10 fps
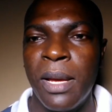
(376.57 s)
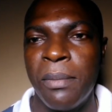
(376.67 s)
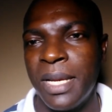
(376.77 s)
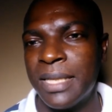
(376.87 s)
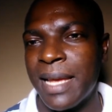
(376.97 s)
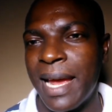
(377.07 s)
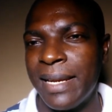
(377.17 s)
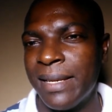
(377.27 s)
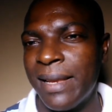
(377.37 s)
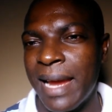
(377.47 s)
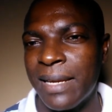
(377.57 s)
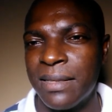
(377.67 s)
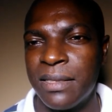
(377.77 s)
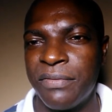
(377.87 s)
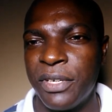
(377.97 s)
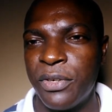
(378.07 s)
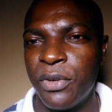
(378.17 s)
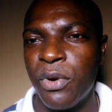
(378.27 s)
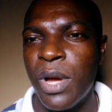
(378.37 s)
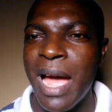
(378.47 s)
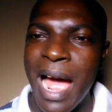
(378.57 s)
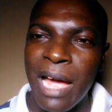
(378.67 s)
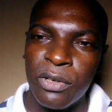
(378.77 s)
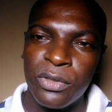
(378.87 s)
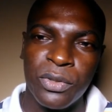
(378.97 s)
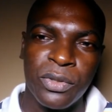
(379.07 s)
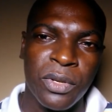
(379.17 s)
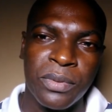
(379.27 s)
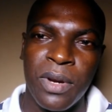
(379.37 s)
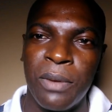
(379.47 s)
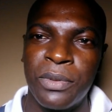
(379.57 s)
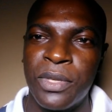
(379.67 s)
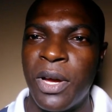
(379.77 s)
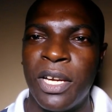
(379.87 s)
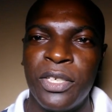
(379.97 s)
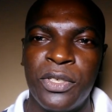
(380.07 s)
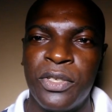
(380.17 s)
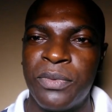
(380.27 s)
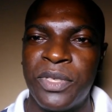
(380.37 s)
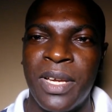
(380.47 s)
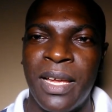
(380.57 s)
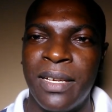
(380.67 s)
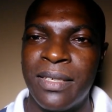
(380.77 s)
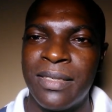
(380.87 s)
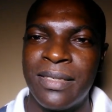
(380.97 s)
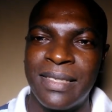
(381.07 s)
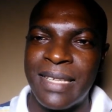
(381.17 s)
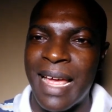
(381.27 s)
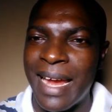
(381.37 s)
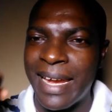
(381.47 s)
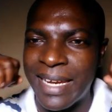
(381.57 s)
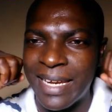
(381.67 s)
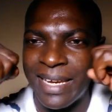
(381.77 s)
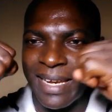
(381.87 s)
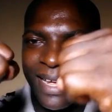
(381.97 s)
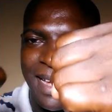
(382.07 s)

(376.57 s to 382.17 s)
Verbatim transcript: Please kindly like this video and also subscribe to our YouTube channel. Thank you.